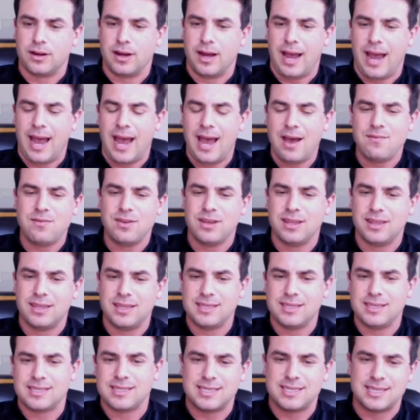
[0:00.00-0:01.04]
Having
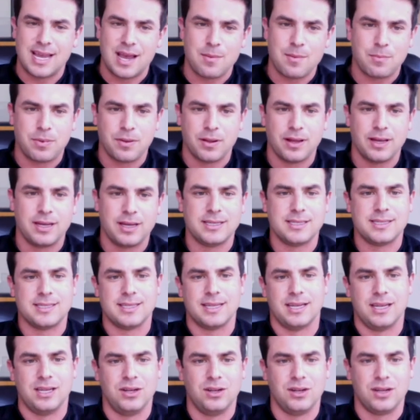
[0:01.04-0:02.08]
these set plays
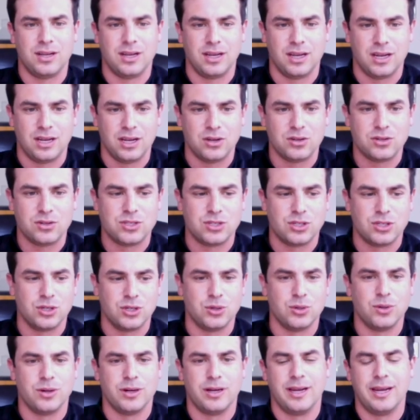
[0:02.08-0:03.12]
that you can go
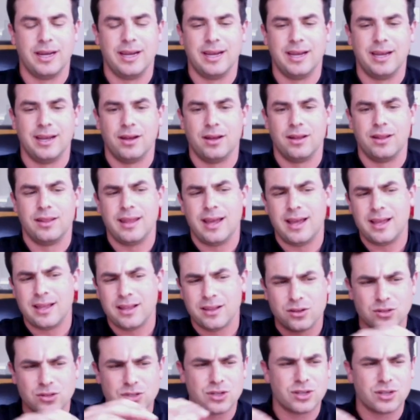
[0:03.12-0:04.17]
to, and that
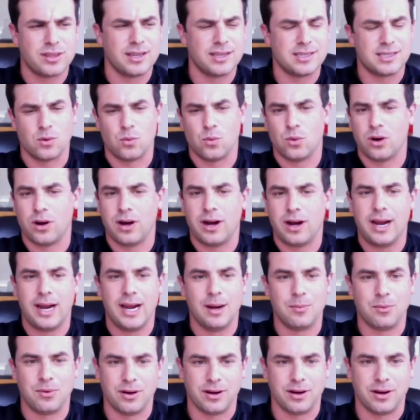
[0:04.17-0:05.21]
those are things that we're
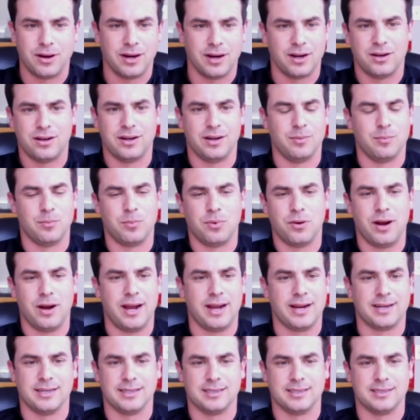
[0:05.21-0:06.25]
hammering on in
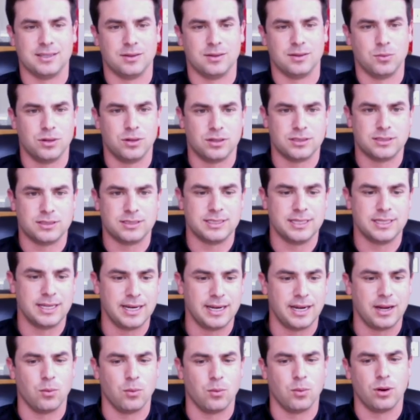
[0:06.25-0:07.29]
practice, and we're
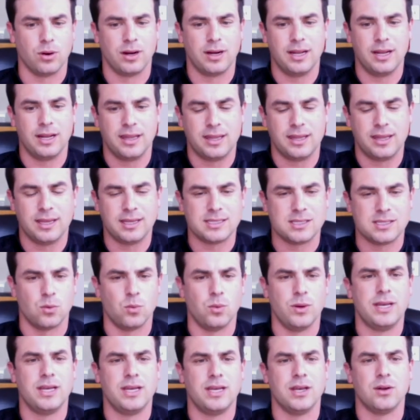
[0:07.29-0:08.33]
sitting and we're getting things that
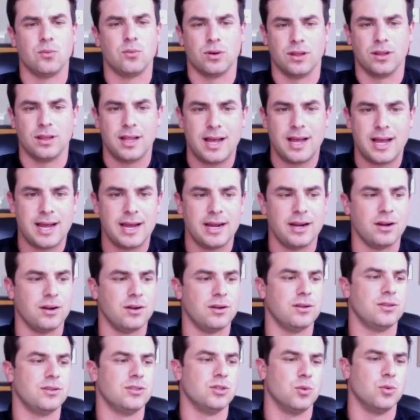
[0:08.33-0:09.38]
we can rely
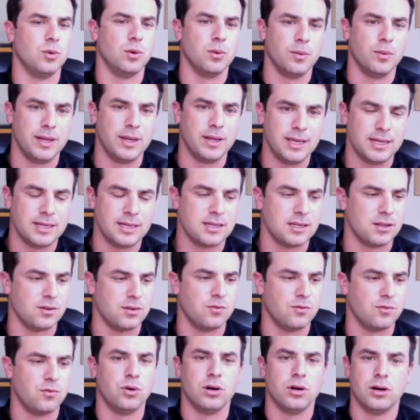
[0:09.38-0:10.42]
on. So when we get to the
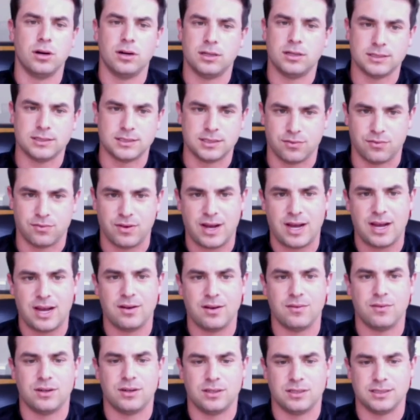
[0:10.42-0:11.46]
4-alls, the
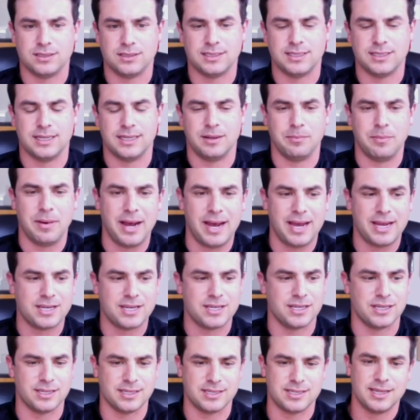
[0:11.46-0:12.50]
5-alls in
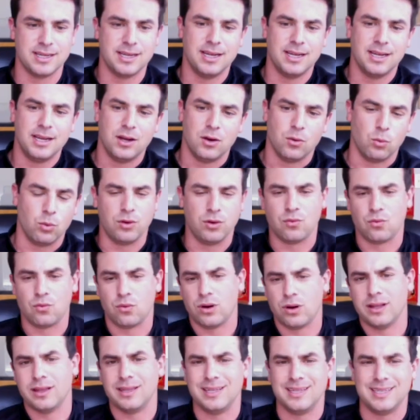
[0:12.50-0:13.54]
matches, we've
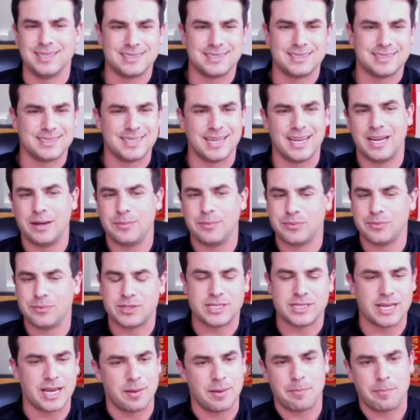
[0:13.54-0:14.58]
run these same
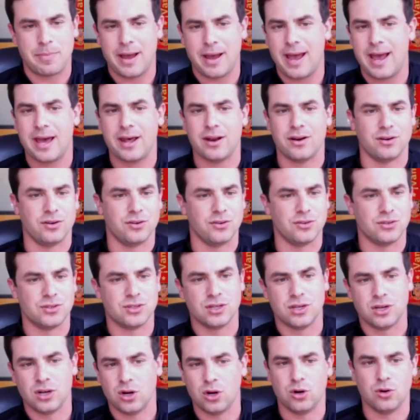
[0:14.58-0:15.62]
set
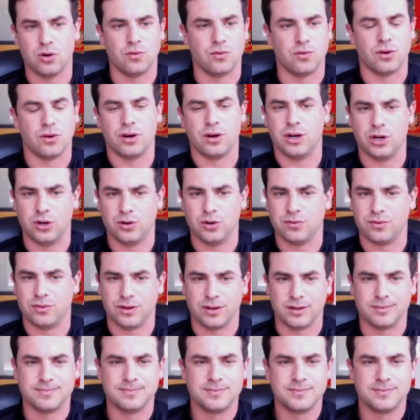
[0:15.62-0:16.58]
patterns over and over.